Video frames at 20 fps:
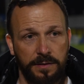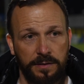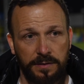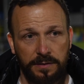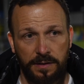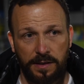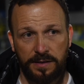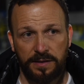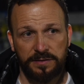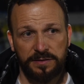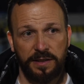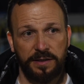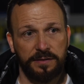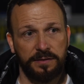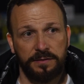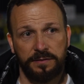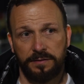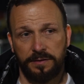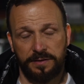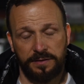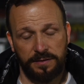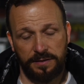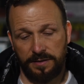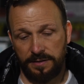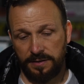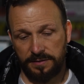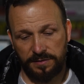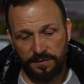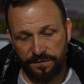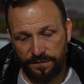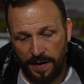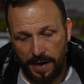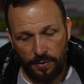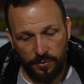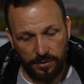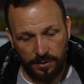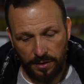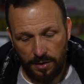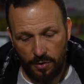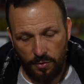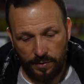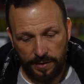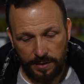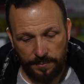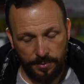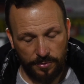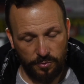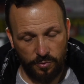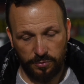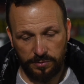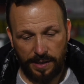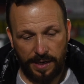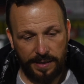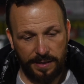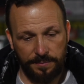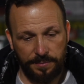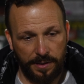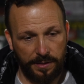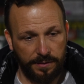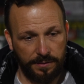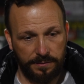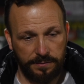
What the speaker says: Like I said, it's a foul on the goalkeeper all day, but